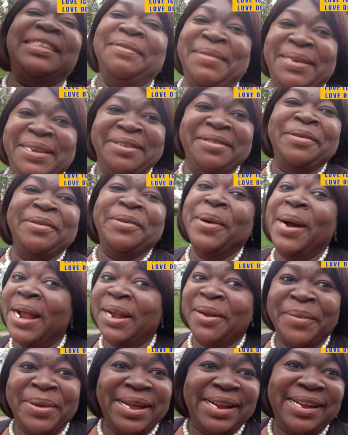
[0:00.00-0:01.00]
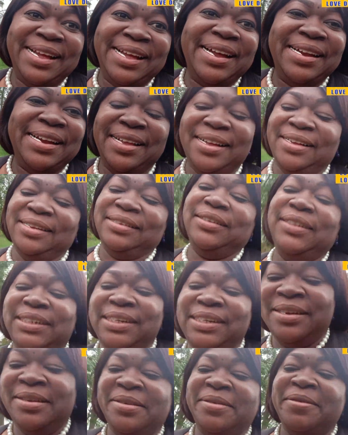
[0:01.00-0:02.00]
me one way or the other, you
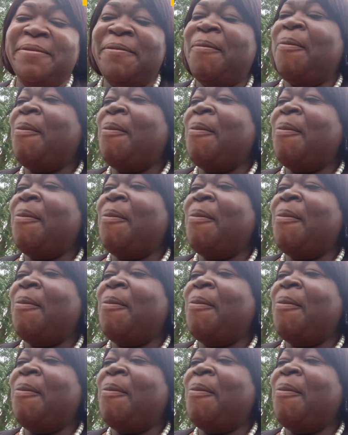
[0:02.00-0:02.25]
know?